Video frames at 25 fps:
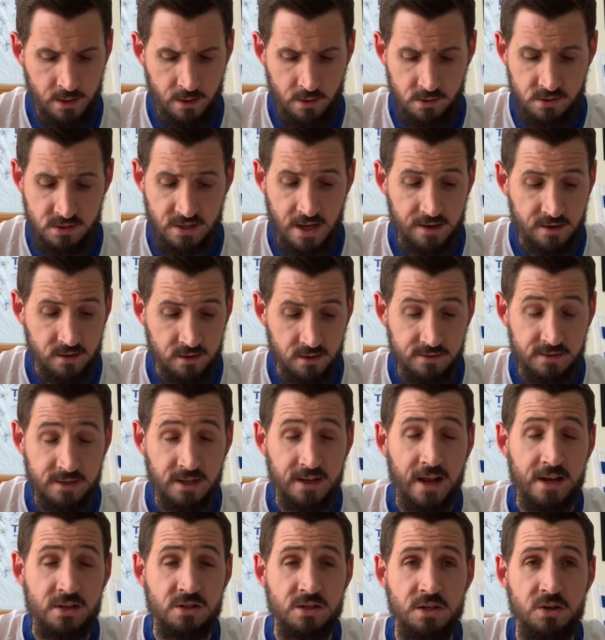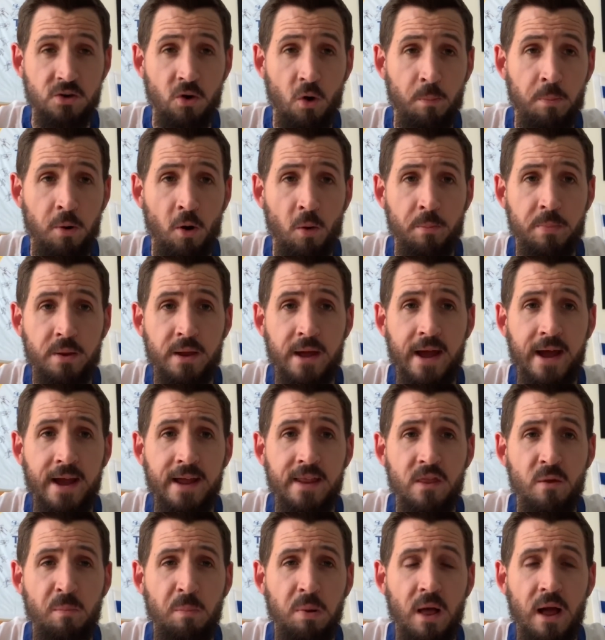Sunderland did actually knock Pompey out
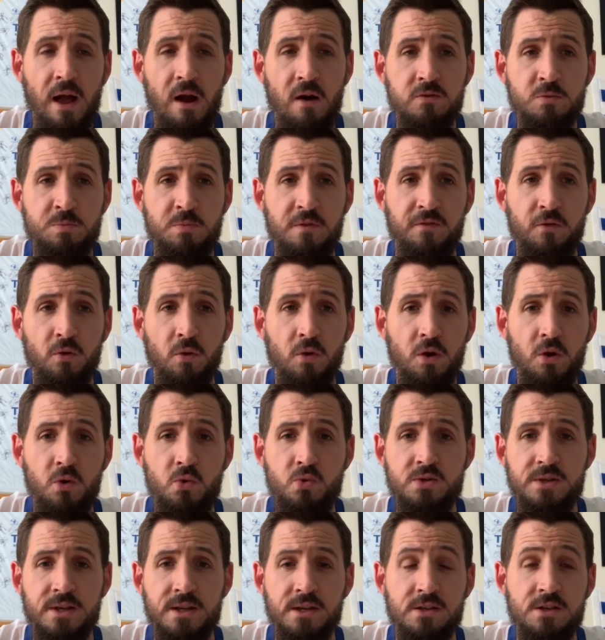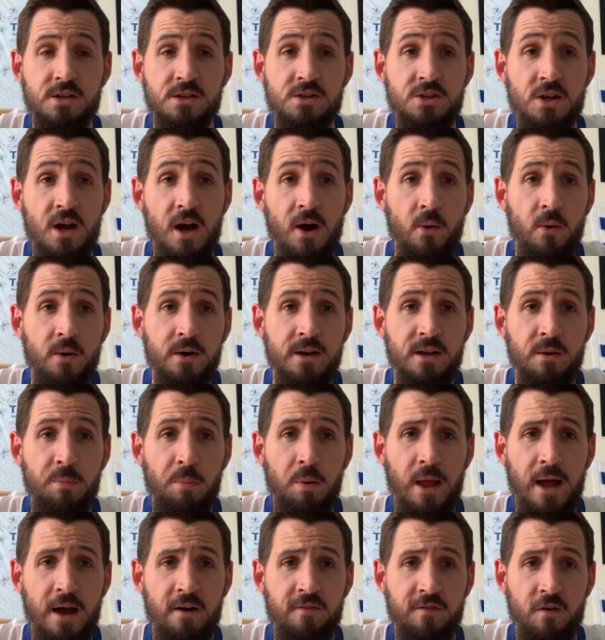in the playoffs before losing to Charlton in the
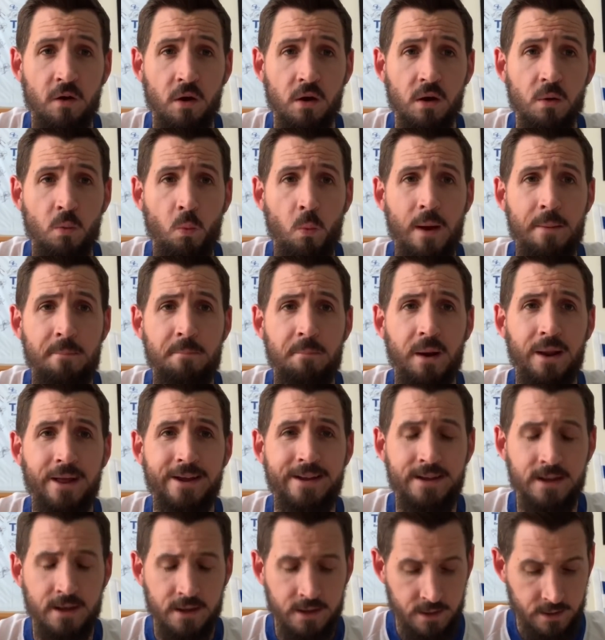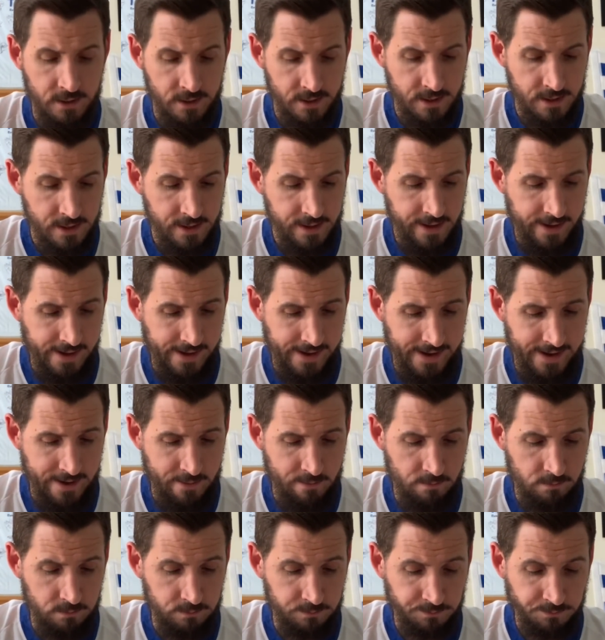playoff final at Wembley.
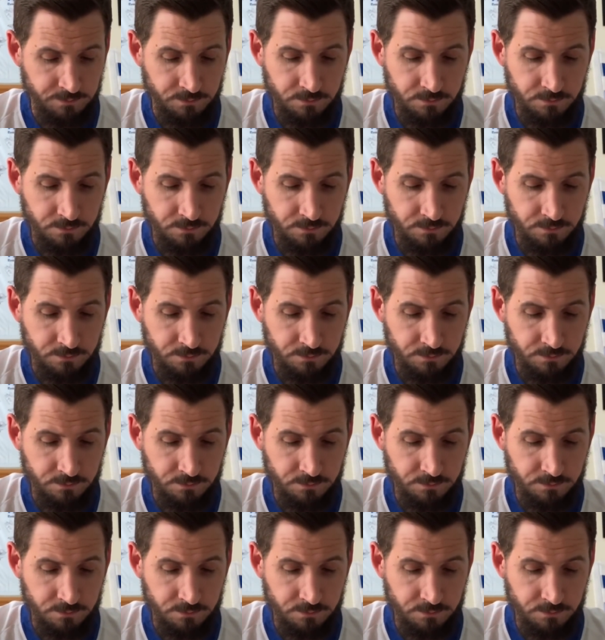But